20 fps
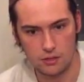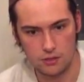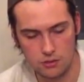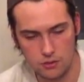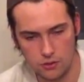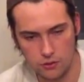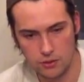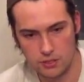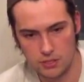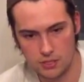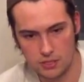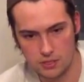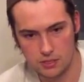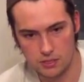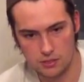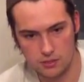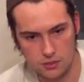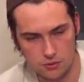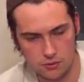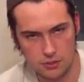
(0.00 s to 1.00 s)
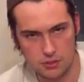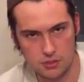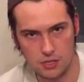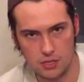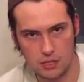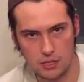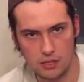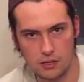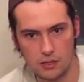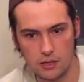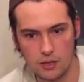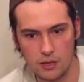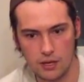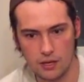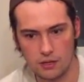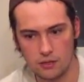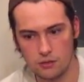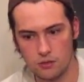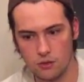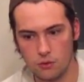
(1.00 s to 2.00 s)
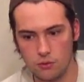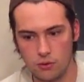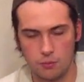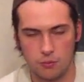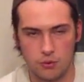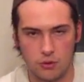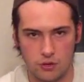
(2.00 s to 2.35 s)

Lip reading: you know the distance to a T, and you know where to